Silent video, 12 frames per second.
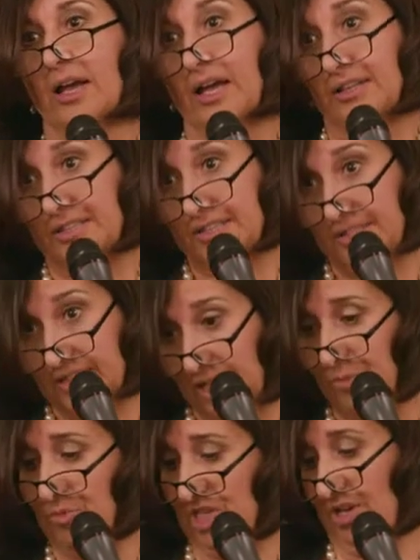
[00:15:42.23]
At the
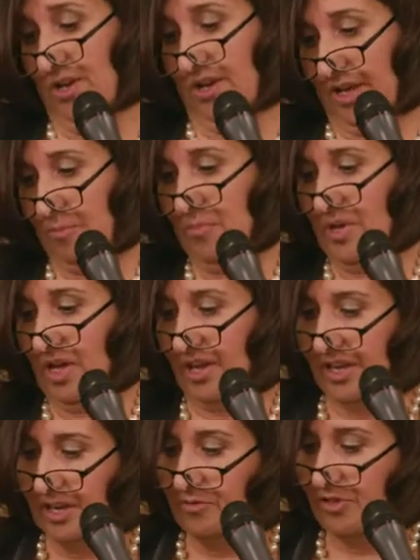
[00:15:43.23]
same time,
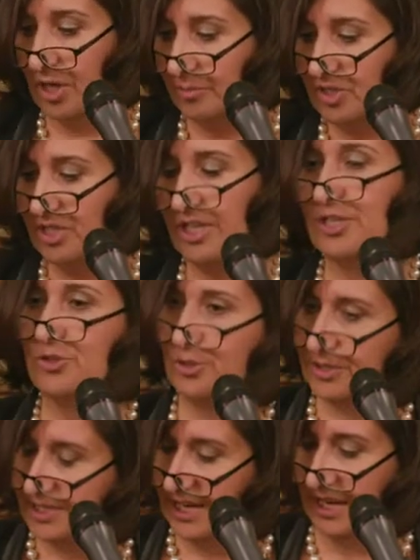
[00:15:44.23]
I have come to
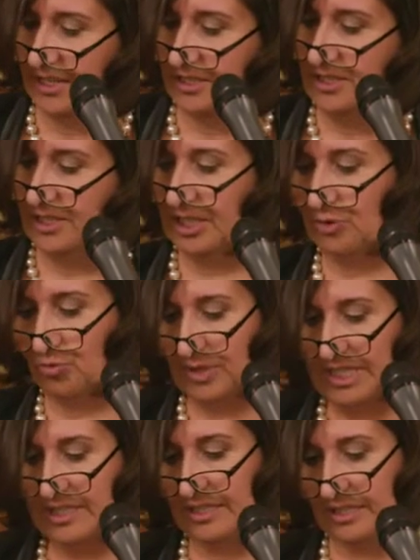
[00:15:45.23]
understand in
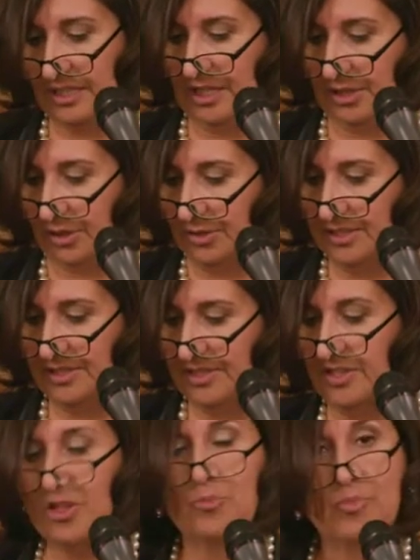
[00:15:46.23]
recent years
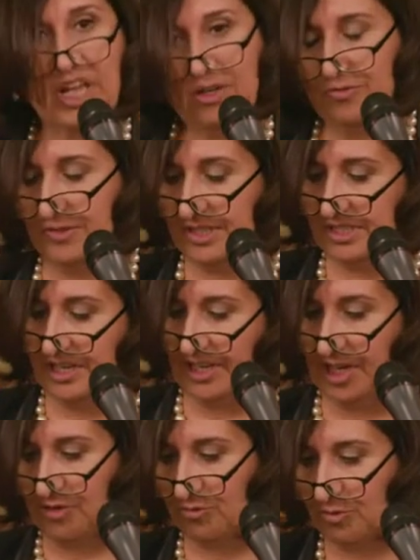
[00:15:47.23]
that the benefits I
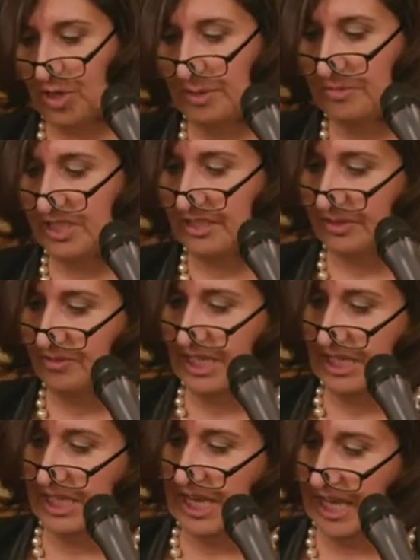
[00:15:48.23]
have reaped
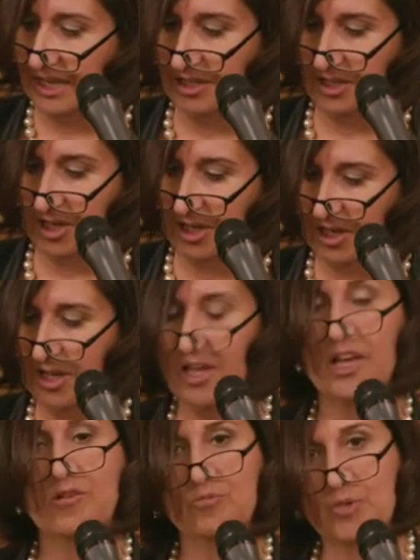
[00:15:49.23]
living in Canada
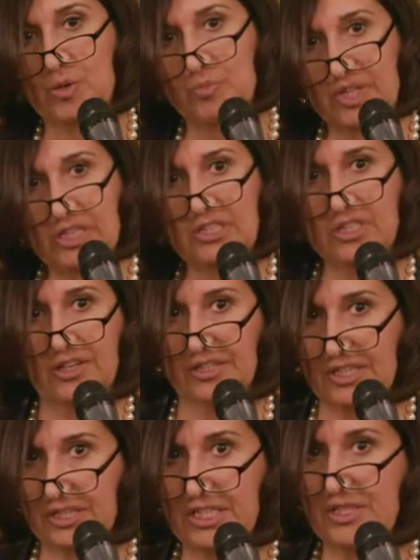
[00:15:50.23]
have been built on
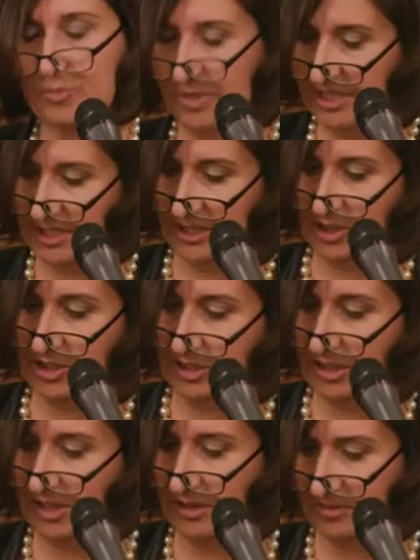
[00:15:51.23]
the
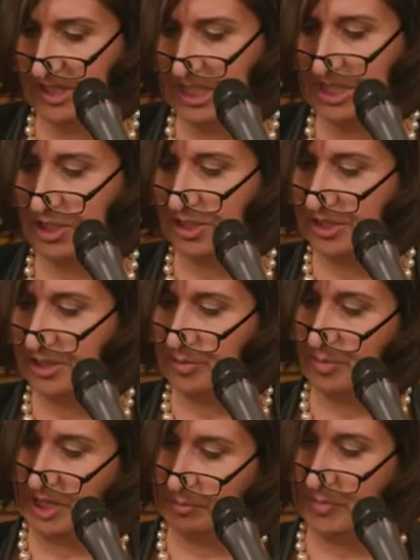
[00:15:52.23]
dispossession of Indigenous
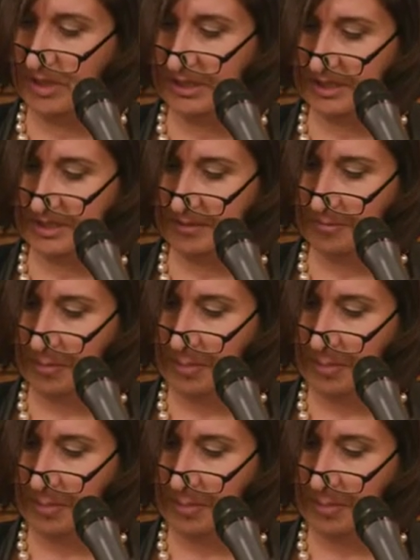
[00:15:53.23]
peoples.